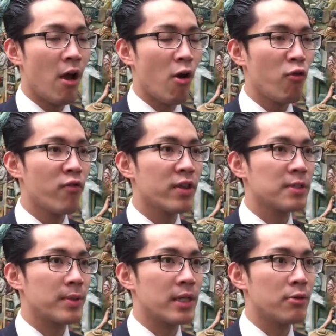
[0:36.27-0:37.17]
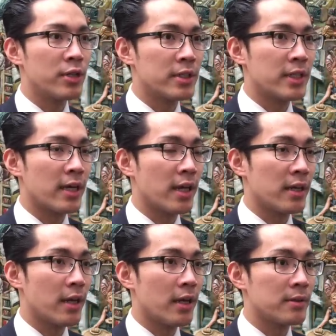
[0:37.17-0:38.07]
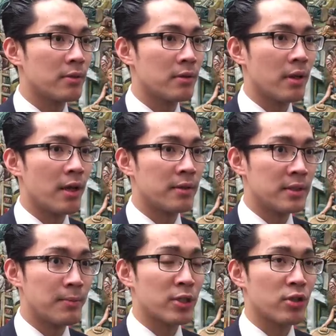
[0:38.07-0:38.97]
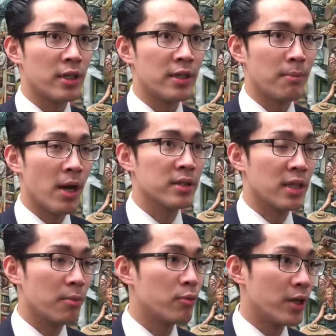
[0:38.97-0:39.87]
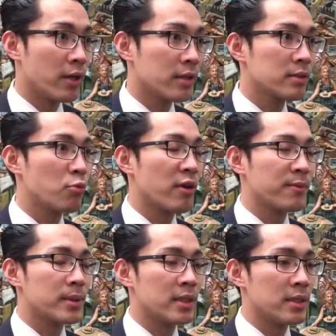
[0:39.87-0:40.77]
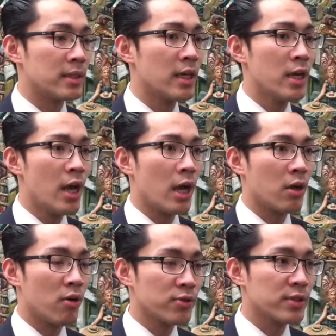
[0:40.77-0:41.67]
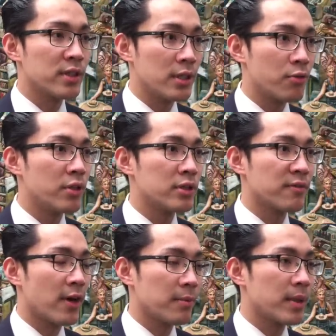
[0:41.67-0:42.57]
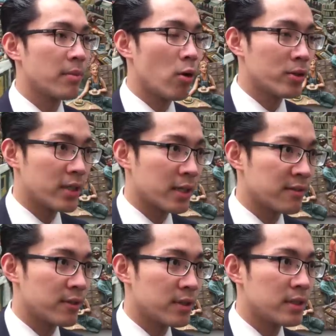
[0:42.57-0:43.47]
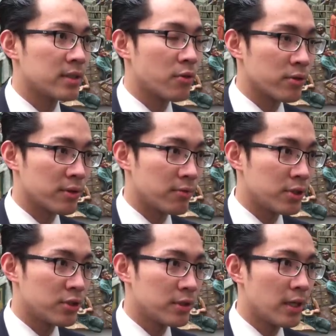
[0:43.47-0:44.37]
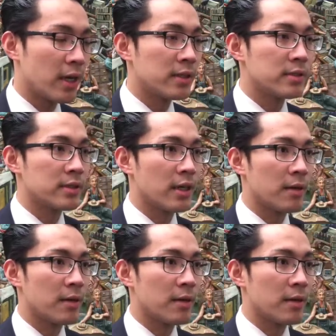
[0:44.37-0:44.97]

over this period, and especially in the past couple of years, we've seen constant increase of IBM audit activities across the region. And